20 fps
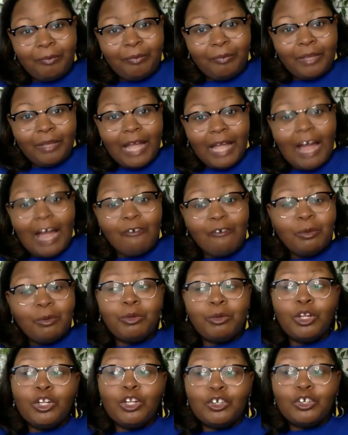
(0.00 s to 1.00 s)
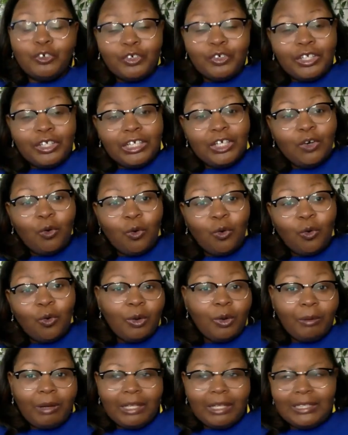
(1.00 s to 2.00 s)
I remember learning all
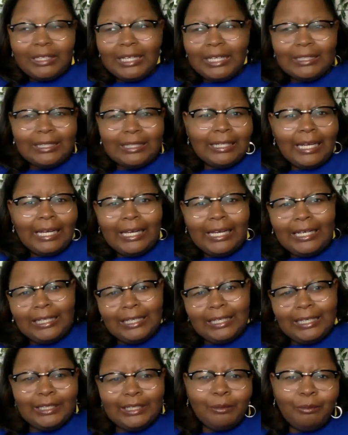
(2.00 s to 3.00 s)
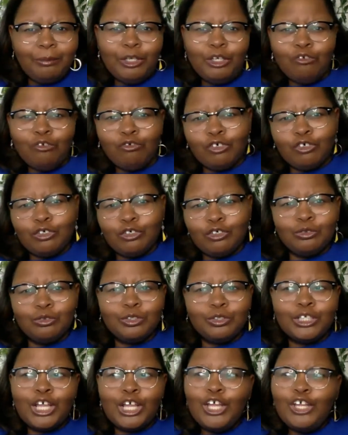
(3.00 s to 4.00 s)
about that, the lighting, the B-rolls,
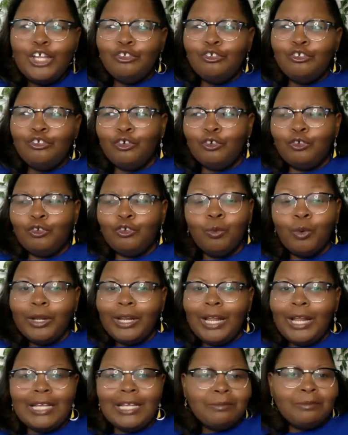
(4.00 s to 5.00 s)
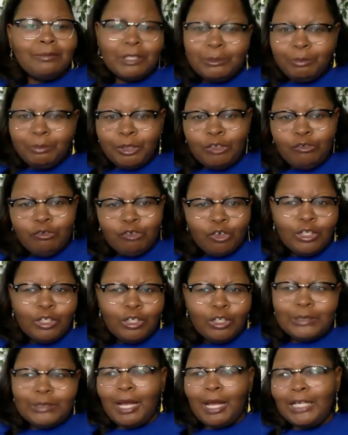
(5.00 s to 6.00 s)
you want as much B-roll as
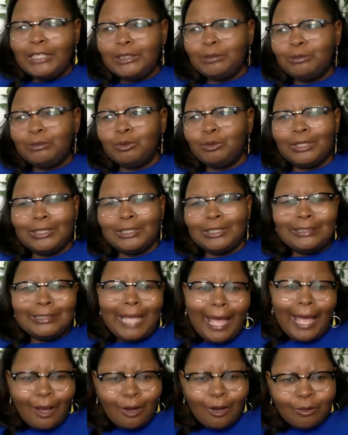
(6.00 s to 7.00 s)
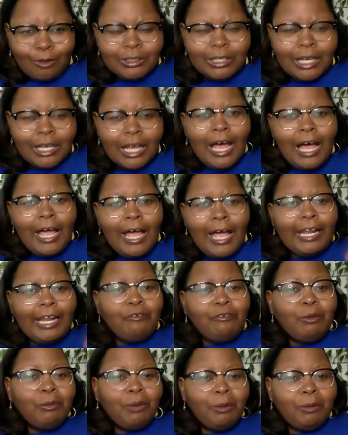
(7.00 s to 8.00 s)
possible, the sounds. And I
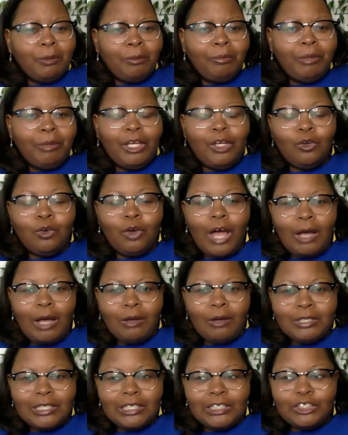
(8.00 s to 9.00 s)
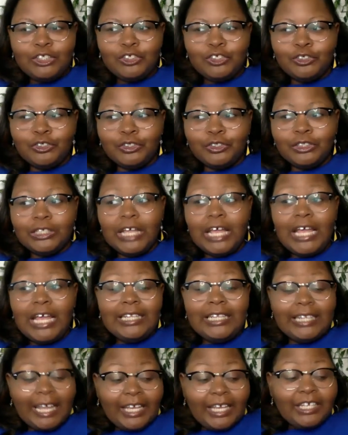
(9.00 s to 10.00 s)
remember being on House Hunters,
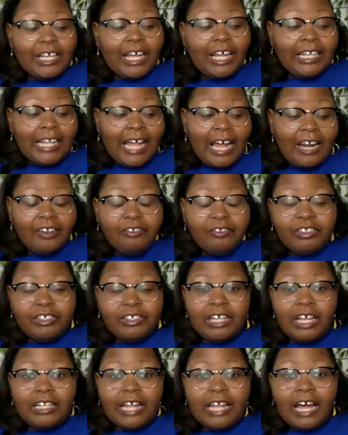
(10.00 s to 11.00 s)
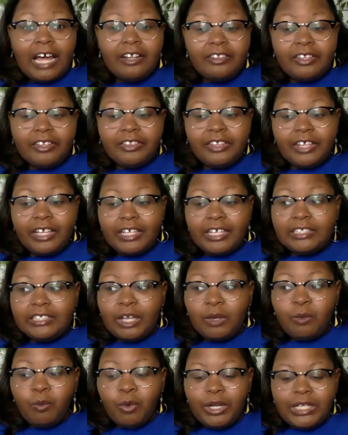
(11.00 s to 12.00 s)
like a lot of the things they
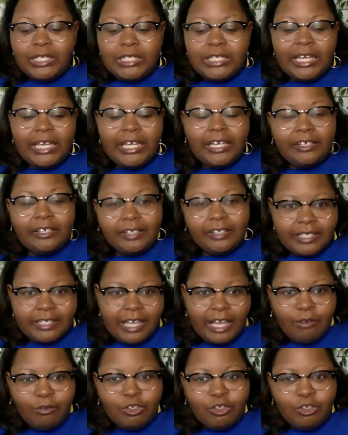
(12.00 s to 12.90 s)
wanted to hear the sound.